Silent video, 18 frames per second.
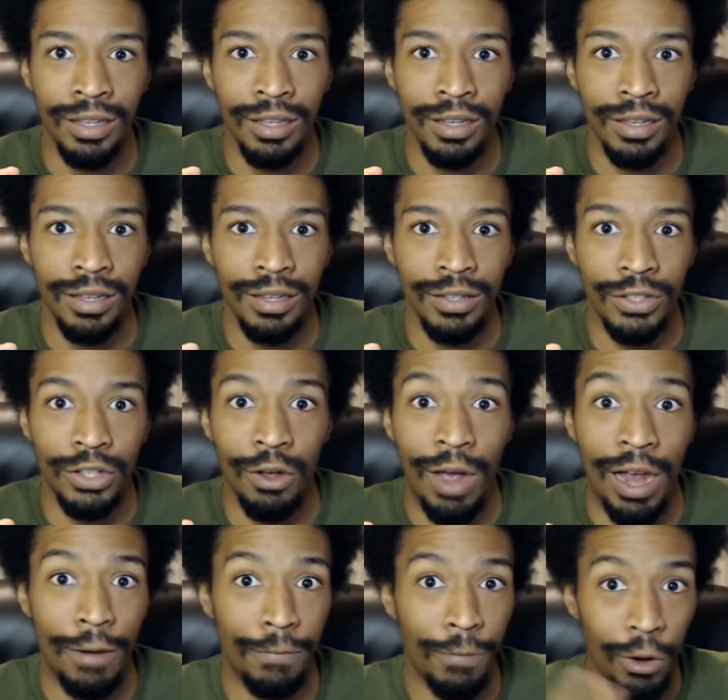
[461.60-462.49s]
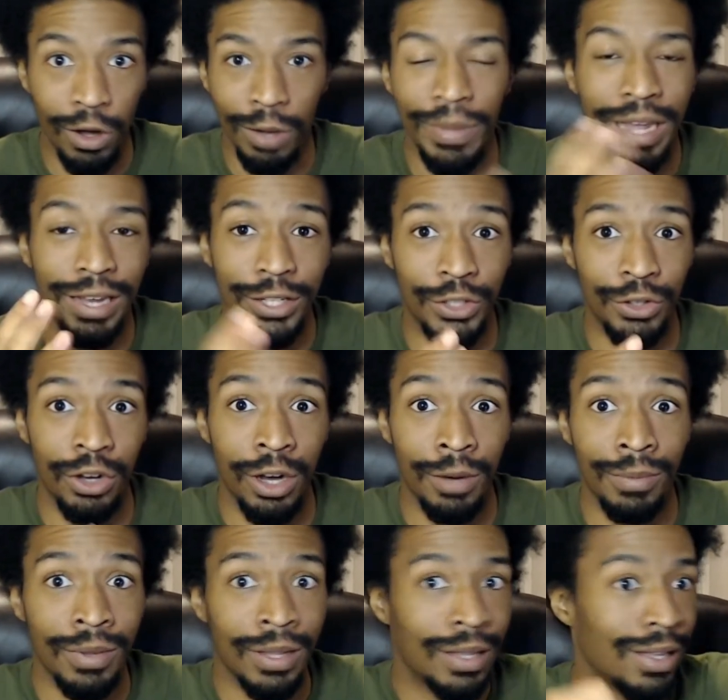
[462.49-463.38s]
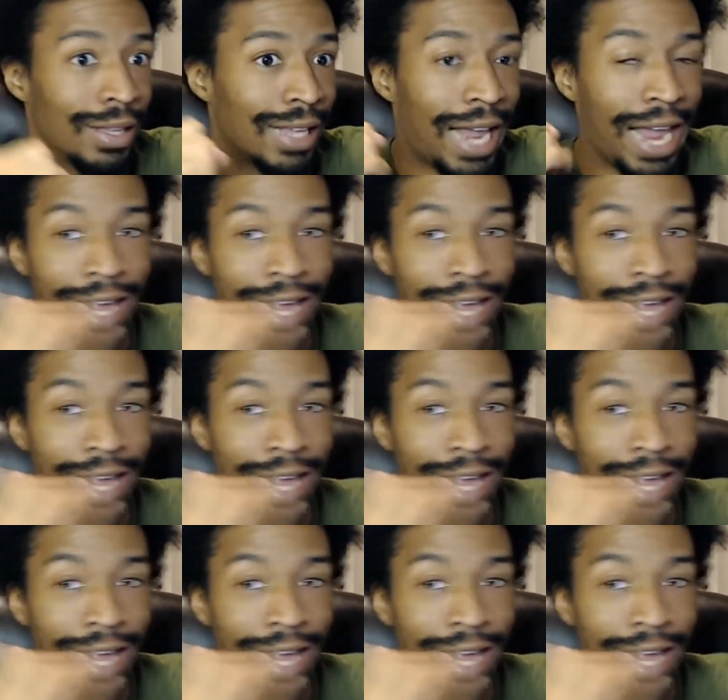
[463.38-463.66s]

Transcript: So I wrote a manuscript, had